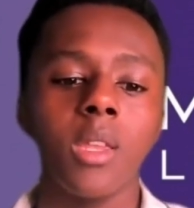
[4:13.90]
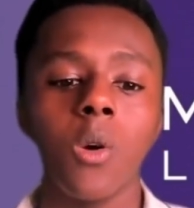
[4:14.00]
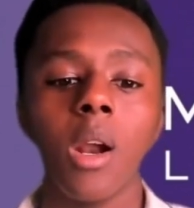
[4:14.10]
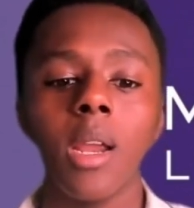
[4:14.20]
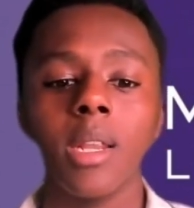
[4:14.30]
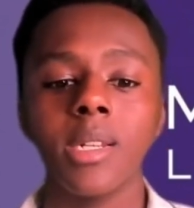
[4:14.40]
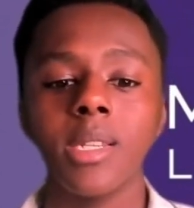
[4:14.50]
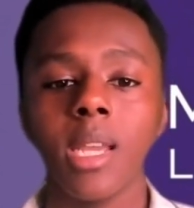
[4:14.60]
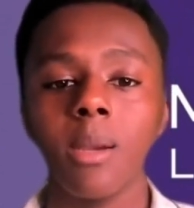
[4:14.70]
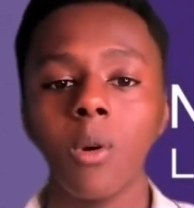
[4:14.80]
are in a
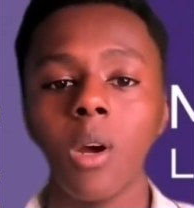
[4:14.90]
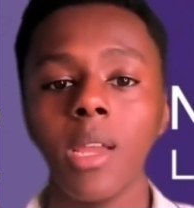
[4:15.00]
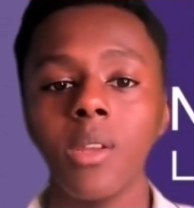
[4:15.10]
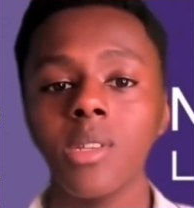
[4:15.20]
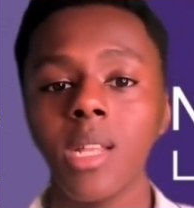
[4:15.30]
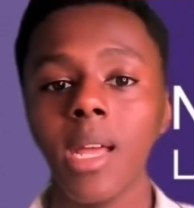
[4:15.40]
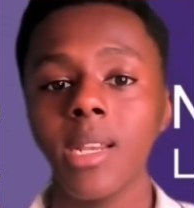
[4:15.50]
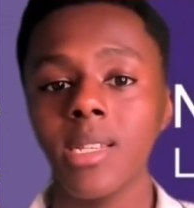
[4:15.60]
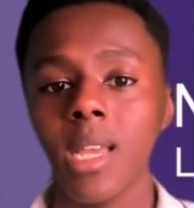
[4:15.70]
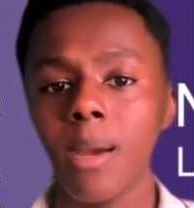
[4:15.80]
table. I used that
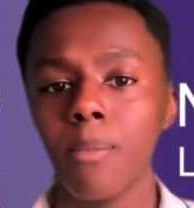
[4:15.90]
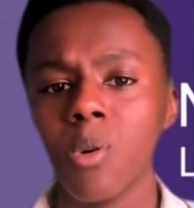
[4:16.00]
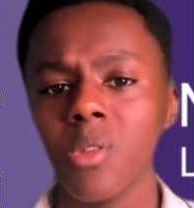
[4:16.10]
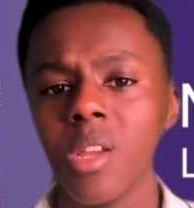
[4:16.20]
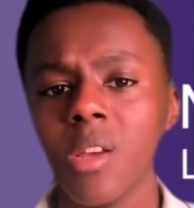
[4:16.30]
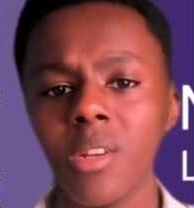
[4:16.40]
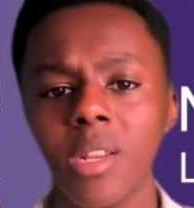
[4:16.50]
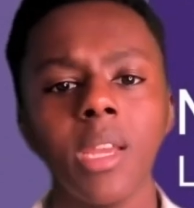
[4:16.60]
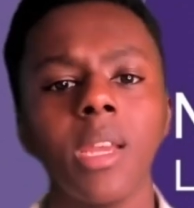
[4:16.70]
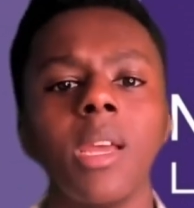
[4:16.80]
example the other
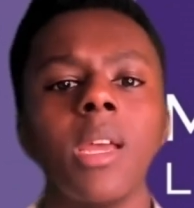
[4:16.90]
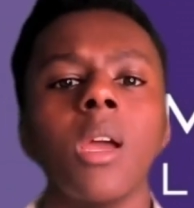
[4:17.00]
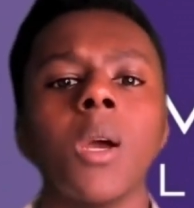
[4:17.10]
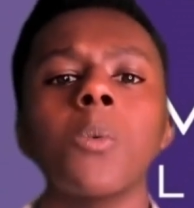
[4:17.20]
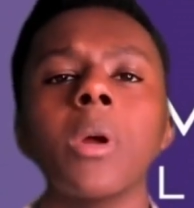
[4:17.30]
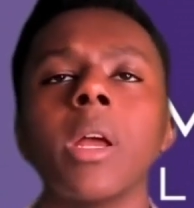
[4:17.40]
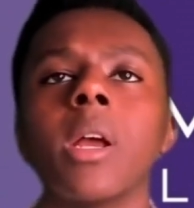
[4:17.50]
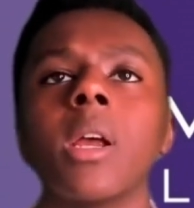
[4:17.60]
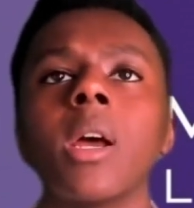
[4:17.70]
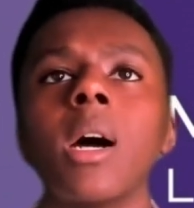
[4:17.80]
day
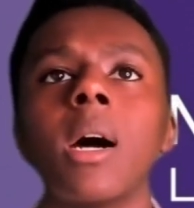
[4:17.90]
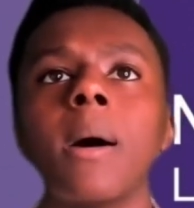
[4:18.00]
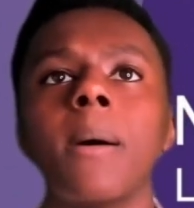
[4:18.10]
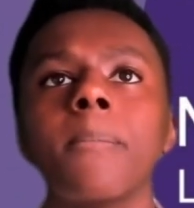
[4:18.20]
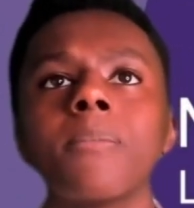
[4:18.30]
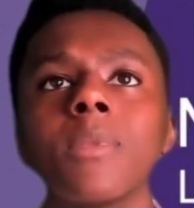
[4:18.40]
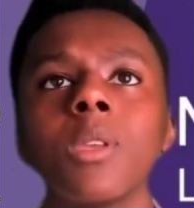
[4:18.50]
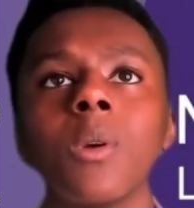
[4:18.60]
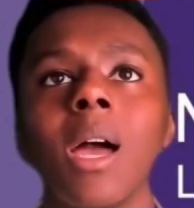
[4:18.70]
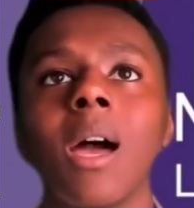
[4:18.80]
where
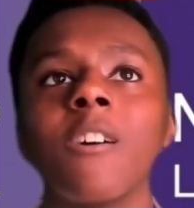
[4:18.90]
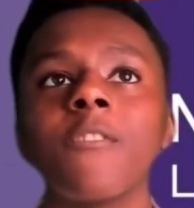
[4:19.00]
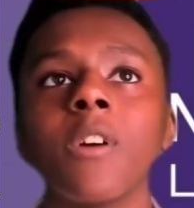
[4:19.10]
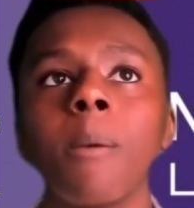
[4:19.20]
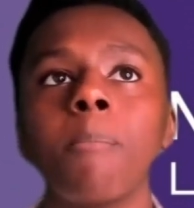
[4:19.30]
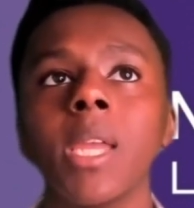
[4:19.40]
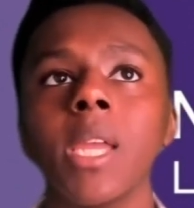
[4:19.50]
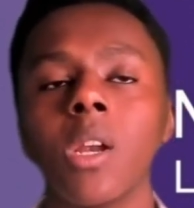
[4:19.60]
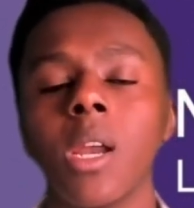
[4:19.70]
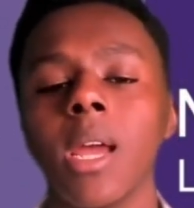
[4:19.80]
you have a
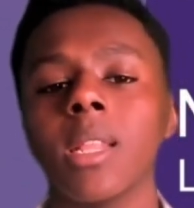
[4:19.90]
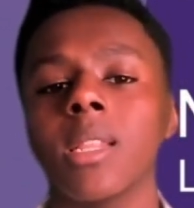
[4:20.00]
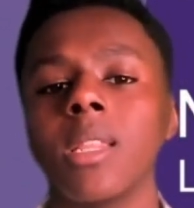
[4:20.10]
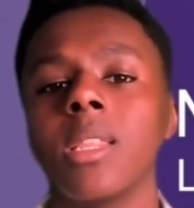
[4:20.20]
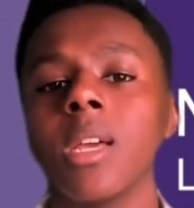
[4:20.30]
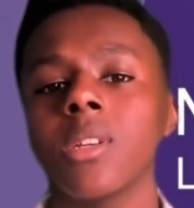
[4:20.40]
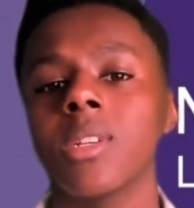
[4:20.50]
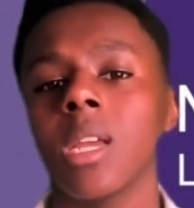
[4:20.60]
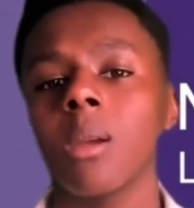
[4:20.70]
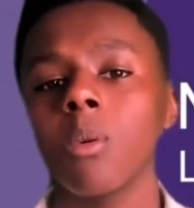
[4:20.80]
peer at the other
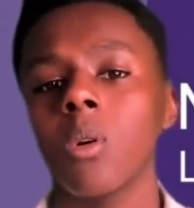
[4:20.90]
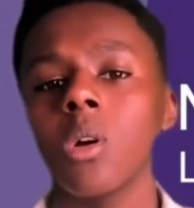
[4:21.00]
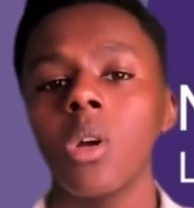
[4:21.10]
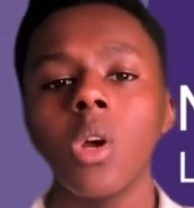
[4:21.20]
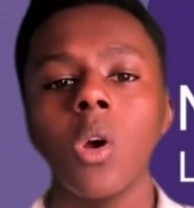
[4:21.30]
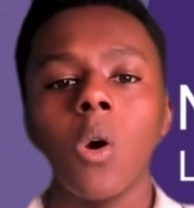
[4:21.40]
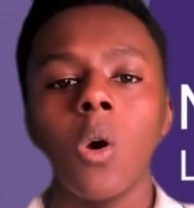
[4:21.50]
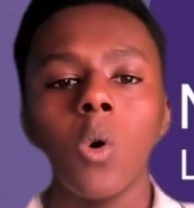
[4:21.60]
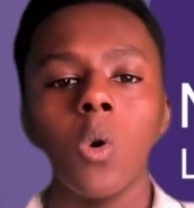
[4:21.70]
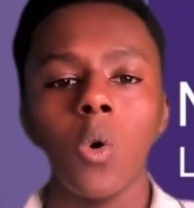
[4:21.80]
table
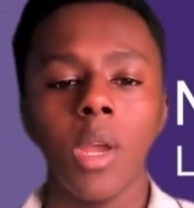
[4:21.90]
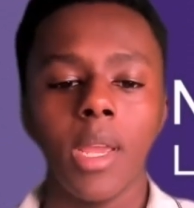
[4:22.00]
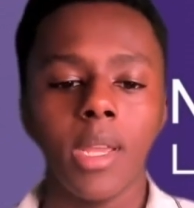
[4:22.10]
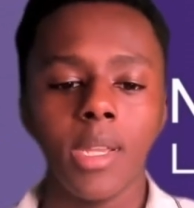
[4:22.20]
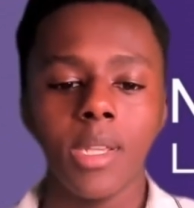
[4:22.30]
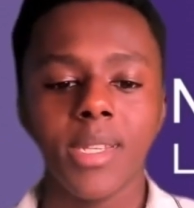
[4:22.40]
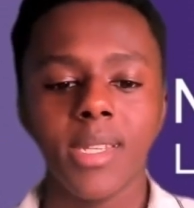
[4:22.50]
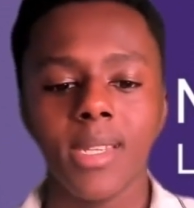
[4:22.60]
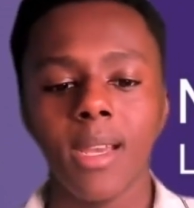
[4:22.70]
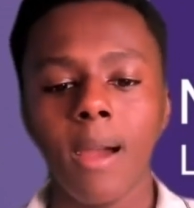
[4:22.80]
who
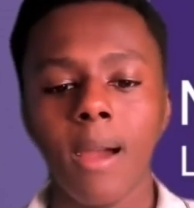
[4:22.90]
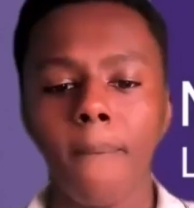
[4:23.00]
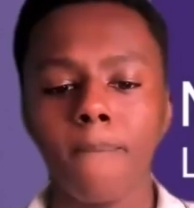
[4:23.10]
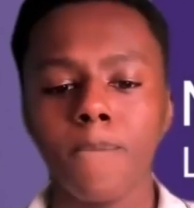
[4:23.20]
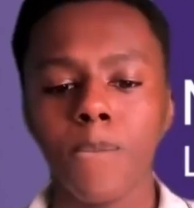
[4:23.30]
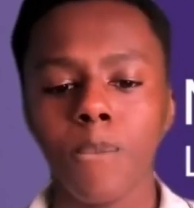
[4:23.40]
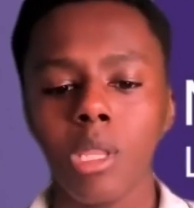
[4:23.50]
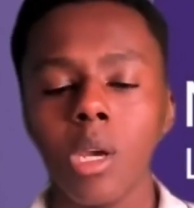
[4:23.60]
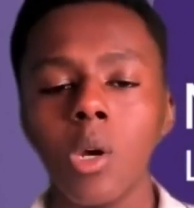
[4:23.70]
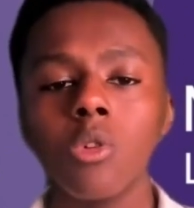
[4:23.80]
is
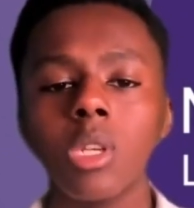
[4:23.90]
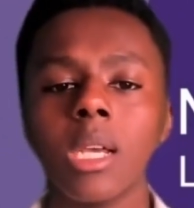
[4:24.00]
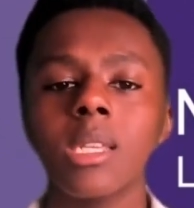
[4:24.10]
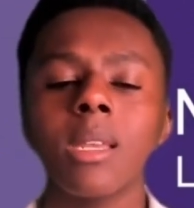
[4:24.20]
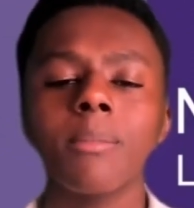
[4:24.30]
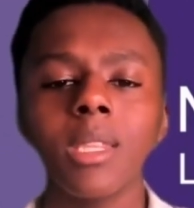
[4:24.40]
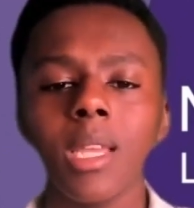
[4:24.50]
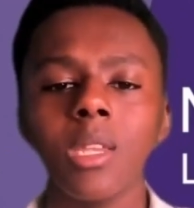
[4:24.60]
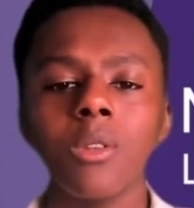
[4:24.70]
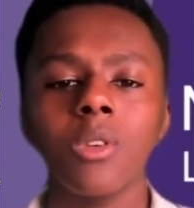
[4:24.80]
who does something
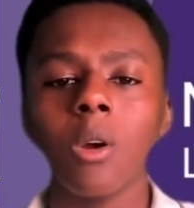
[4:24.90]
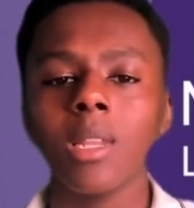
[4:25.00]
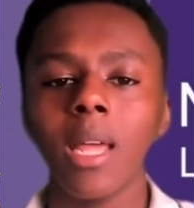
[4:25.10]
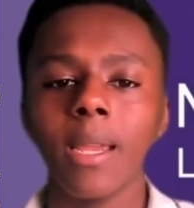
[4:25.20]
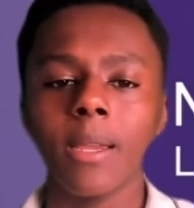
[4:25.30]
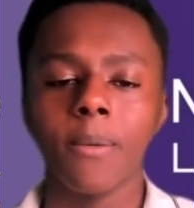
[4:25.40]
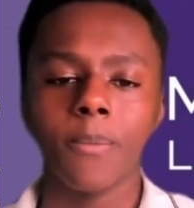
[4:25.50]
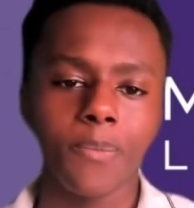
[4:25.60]
that you don't like.